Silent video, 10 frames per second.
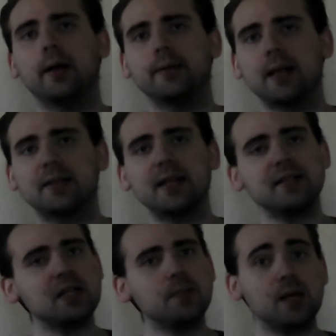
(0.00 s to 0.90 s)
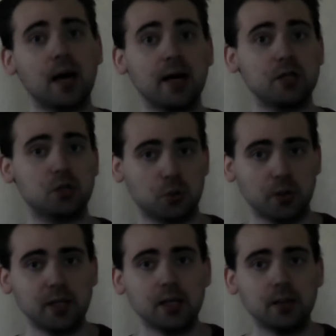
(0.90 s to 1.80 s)
Now that's going to be kind of
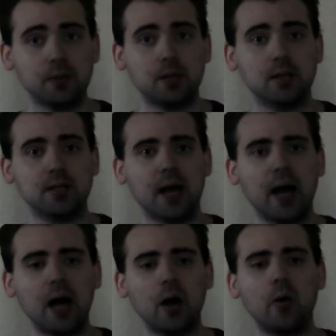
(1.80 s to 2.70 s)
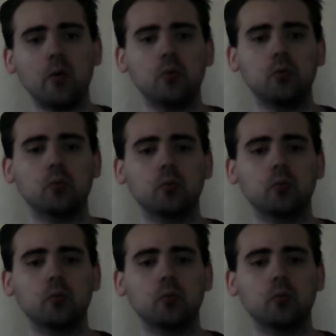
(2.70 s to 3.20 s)
tricky because how